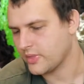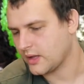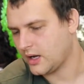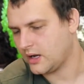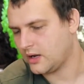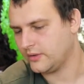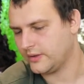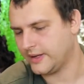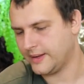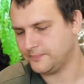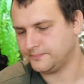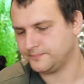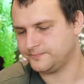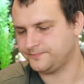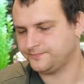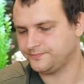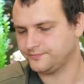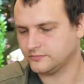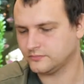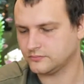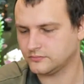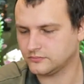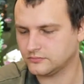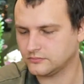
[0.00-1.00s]
Okay.
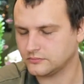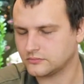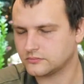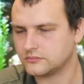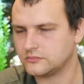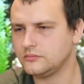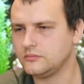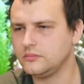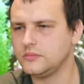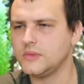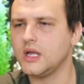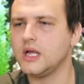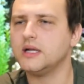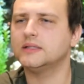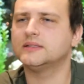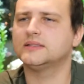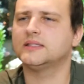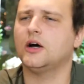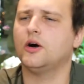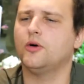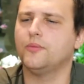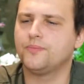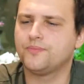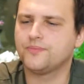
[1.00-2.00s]

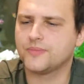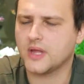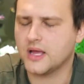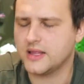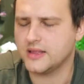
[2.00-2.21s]
So,